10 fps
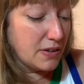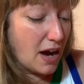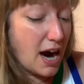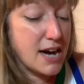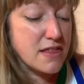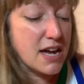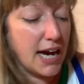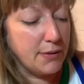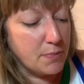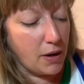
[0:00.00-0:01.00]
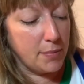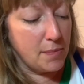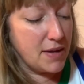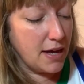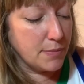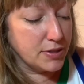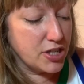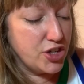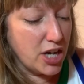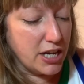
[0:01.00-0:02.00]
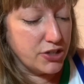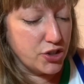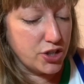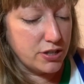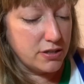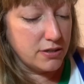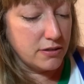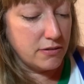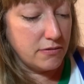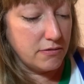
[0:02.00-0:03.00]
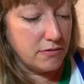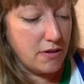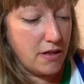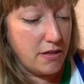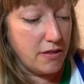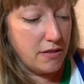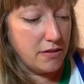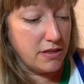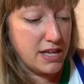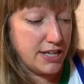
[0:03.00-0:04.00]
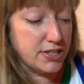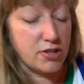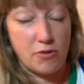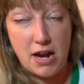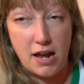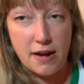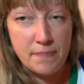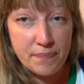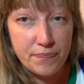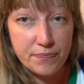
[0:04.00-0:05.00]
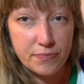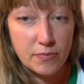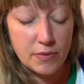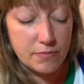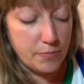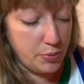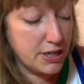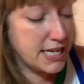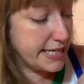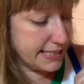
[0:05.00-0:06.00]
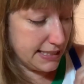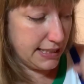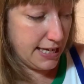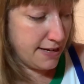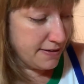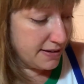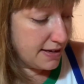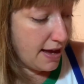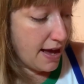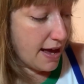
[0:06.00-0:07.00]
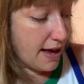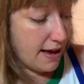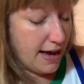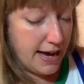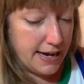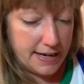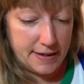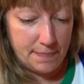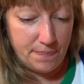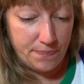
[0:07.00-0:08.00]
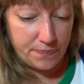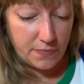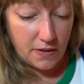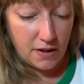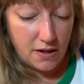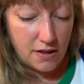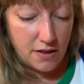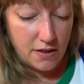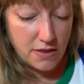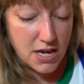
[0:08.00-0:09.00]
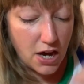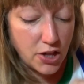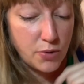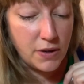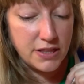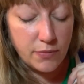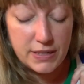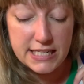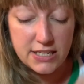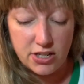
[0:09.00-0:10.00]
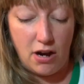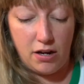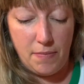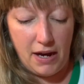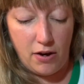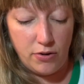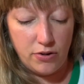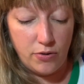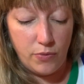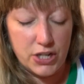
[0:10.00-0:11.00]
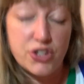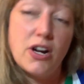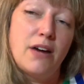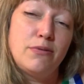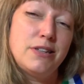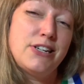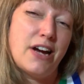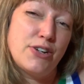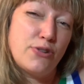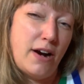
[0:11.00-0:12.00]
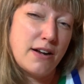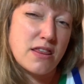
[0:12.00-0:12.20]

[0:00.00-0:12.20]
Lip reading: I think I would probably be able to judge these three pretty easily. The other one that we didn't talk about, which I tried to